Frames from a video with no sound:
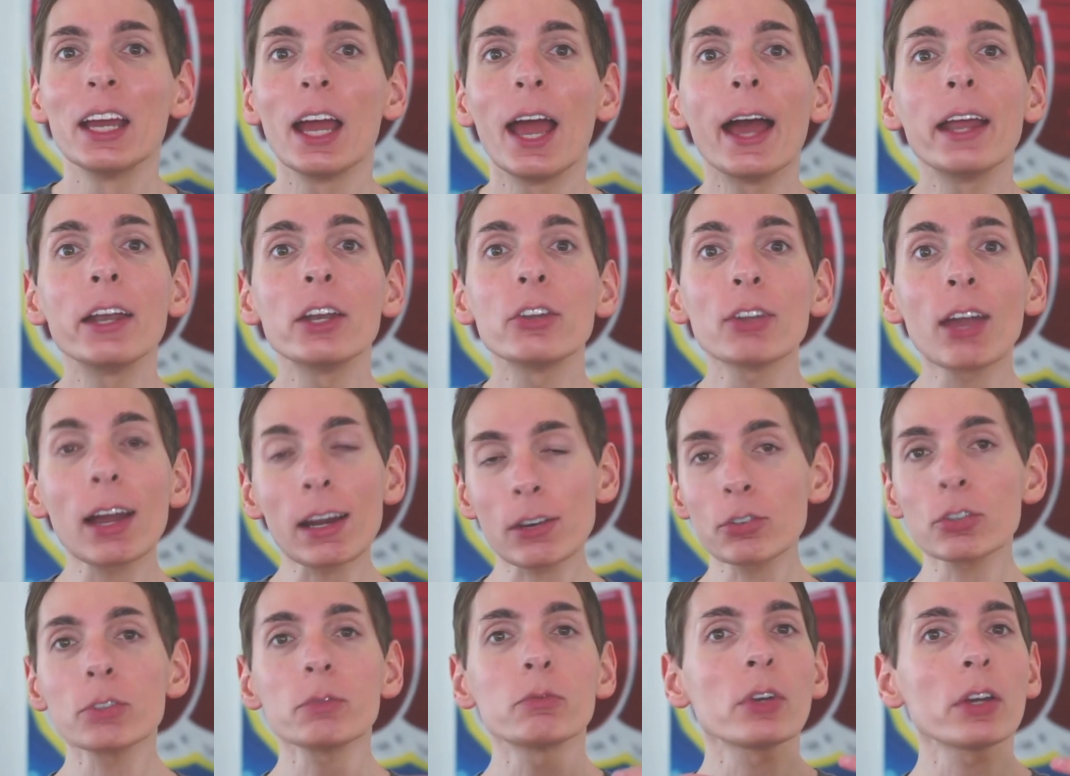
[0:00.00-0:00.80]
And it's
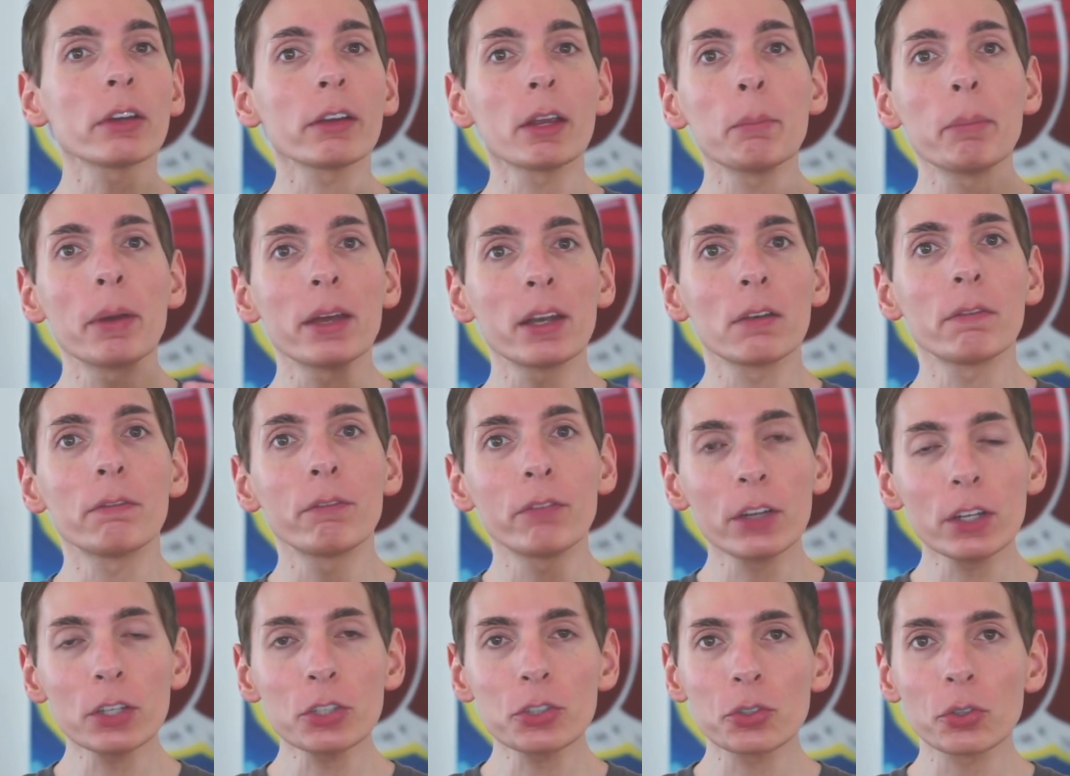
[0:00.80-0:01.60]
actually very
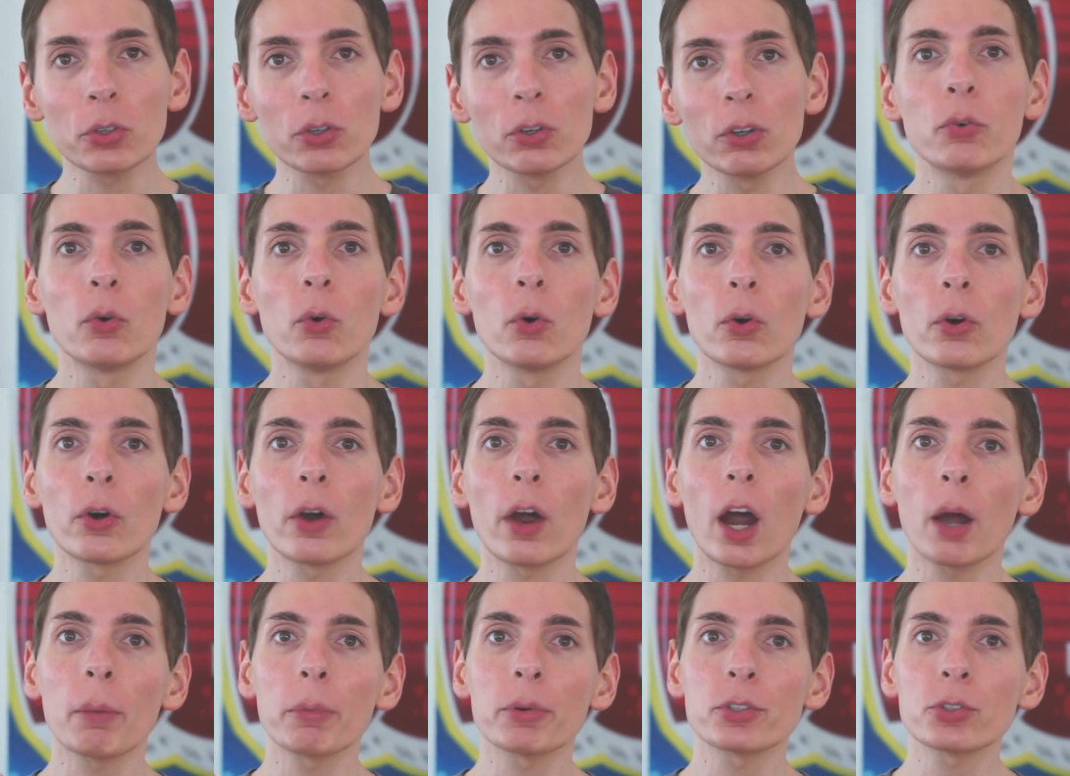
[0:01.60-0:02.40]
beneficial for
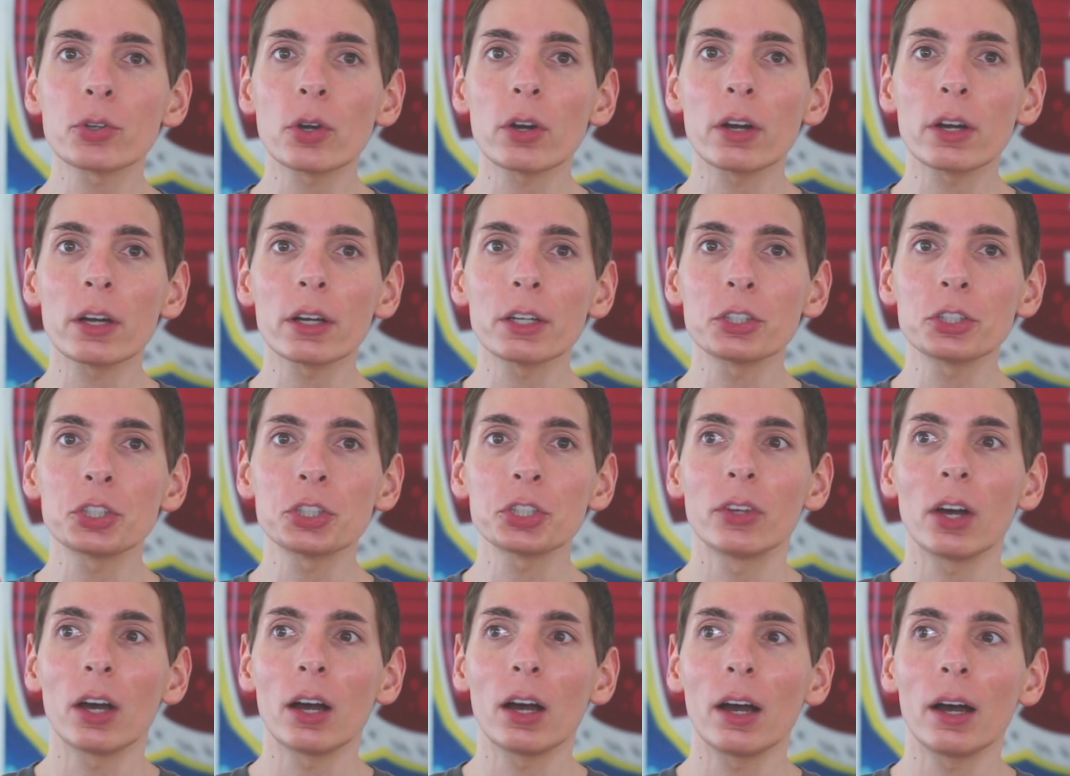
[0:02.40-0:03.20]

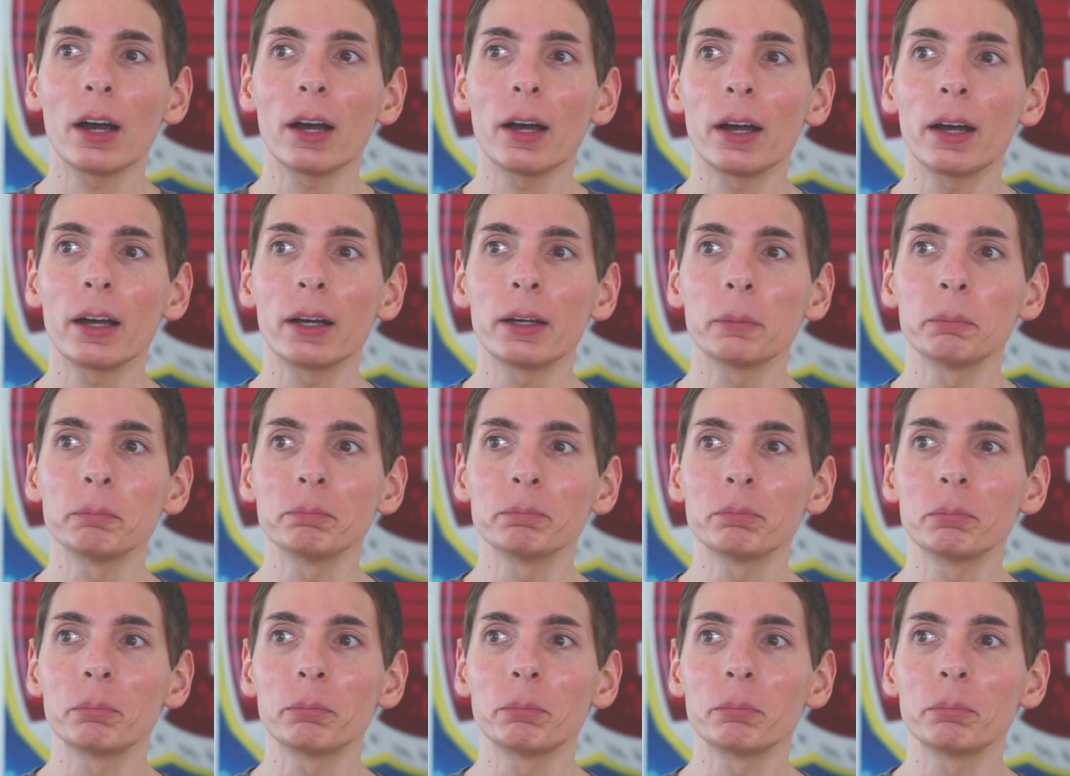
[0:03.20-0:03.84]
arbitrage uh,